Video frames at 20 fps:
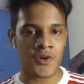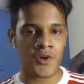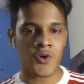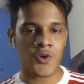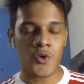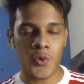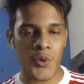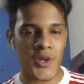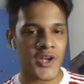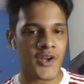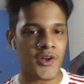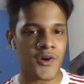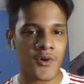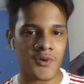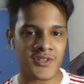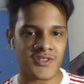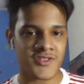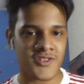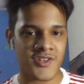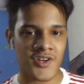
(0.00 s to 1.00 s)
who we know
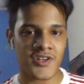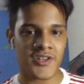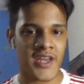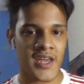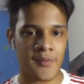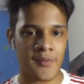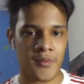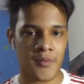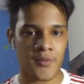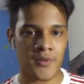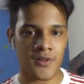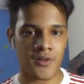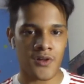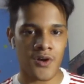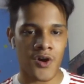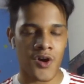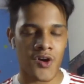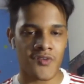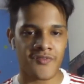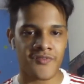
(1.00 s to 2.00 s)
is not capable
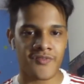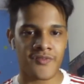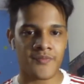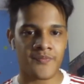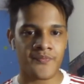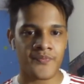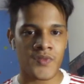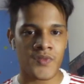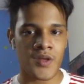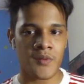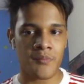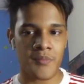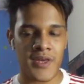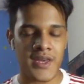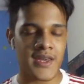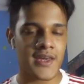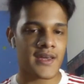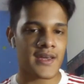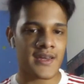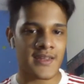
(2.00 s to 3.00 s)
of
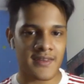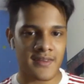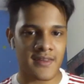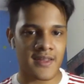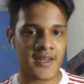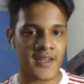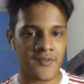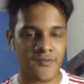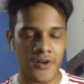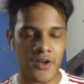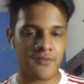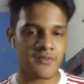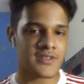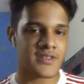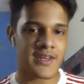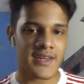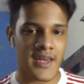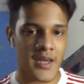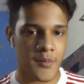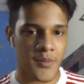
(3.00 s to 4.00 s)
being involved in the
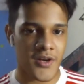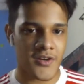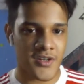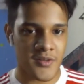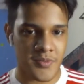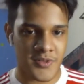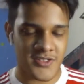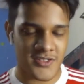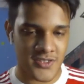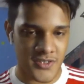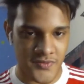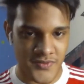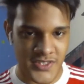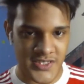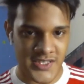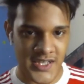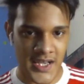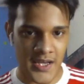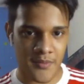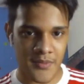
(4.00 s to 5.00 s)
game 100% of the
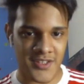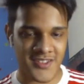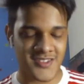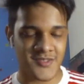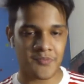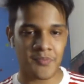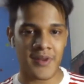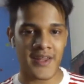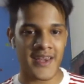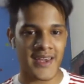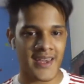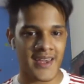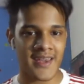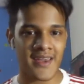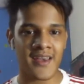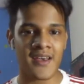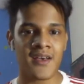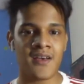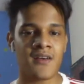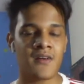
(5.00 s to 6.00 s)
time. His
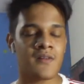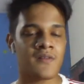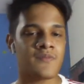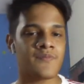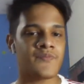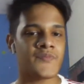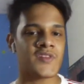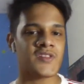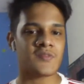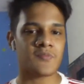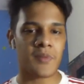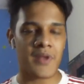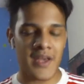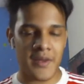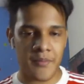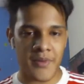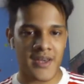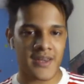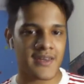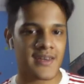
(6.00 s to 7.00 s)

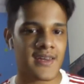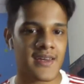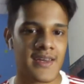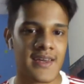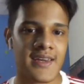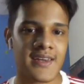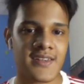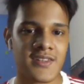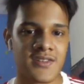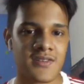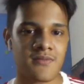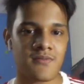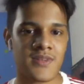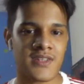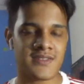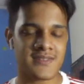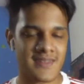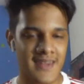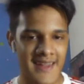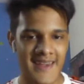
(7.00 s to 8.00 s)
playmaking, his
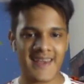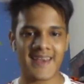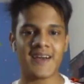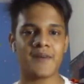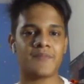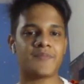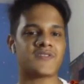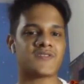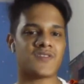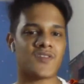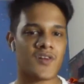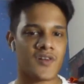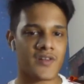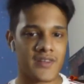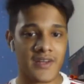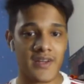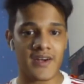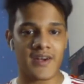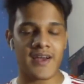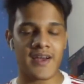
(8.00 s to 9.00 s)
link up is not
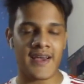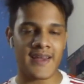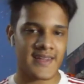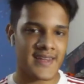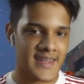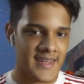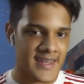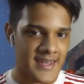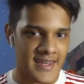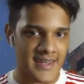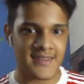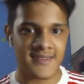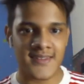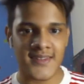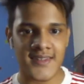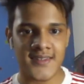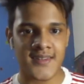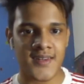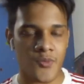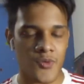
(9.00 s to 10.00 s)
there, and he is
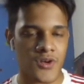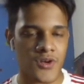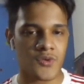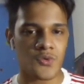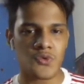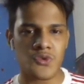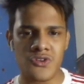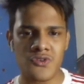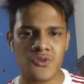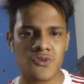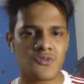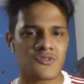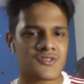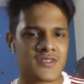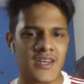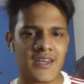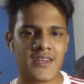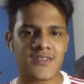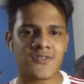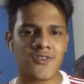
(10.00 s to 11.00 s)
someone who you could
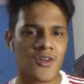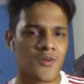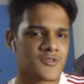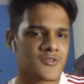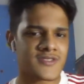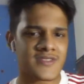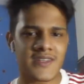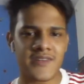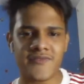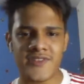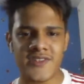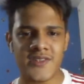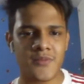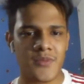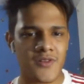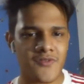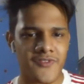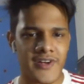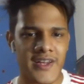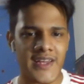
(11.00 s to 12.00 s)
say is almost
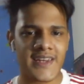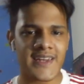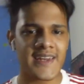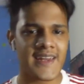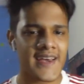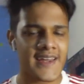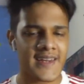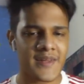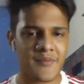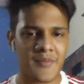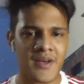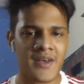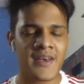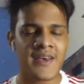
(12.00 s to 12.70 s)
invisible for 80, 90,